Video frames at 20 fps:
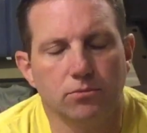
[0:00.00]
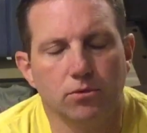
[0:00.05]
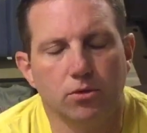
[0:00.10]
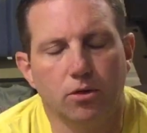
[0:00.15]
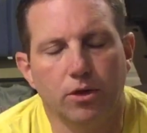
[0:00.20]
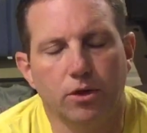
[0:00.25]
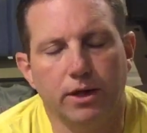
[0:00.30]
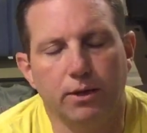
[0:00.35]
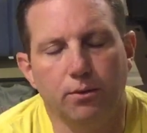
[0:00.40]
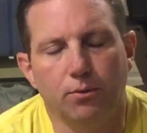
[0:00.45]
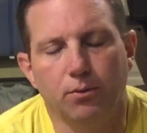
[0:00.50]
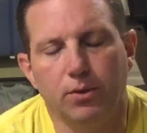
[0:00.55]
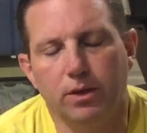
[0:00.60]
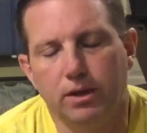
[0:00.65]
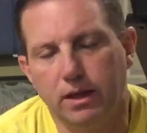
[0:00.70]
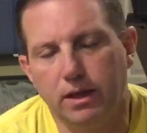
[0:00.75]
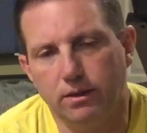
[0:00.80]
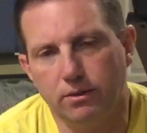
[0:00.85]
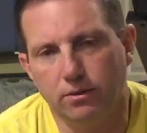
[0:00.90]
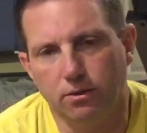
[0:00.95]
All right,
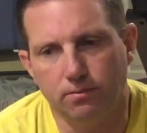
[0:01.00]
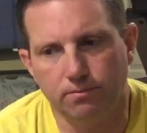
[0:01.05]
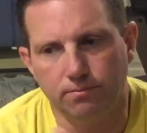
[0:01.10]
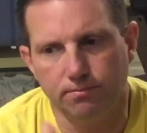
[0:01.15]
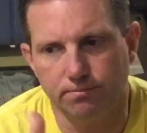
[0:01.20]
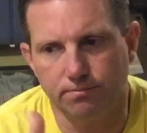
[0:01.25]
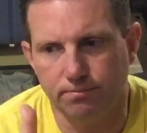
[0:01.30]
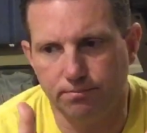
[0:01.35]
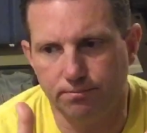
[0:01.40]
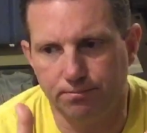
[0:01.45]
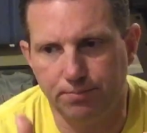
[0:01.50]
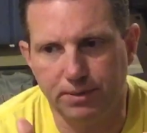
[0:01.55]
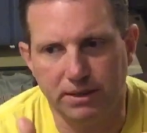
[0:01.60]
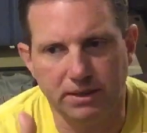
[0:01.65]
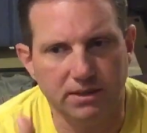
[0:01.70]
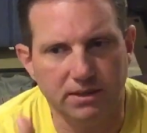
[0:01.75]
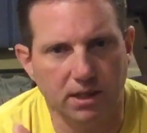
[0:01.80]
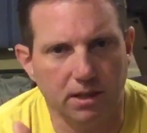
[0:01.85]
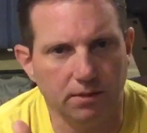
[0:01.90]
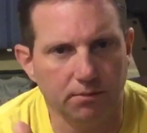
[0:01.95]
we
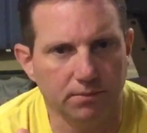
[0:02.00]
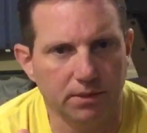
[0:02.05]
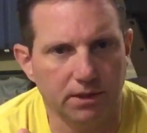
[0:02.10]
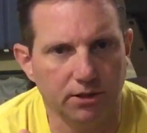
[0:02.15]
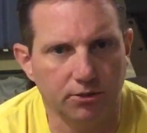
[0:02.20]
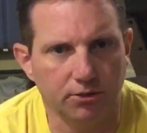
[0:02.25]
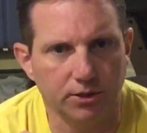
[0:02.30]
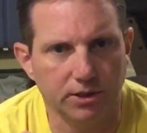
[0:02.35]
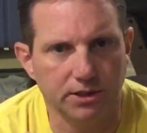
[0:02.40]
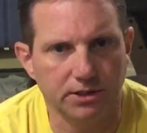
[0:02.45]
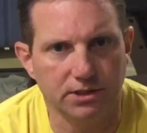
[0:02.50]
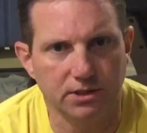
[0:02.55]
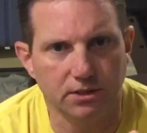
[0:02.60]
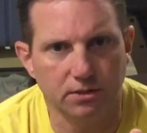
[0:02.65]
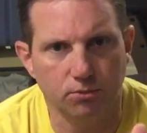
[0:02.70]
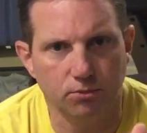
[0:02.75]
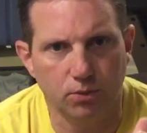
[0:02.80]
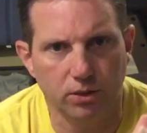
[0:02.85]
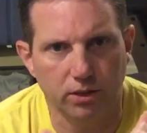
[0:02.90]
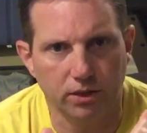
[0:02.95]
big time increase
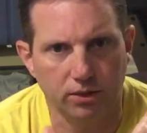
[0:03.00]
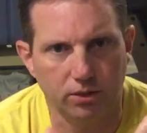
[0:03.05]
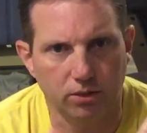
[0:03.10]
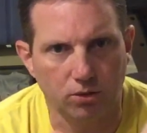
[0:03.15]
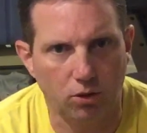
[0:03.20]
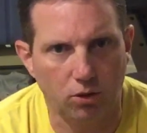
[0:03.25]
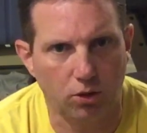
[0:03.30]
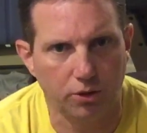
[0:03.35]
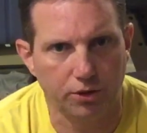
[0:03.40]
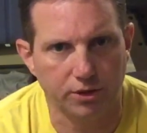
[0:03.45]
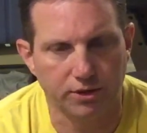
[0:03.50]
with heart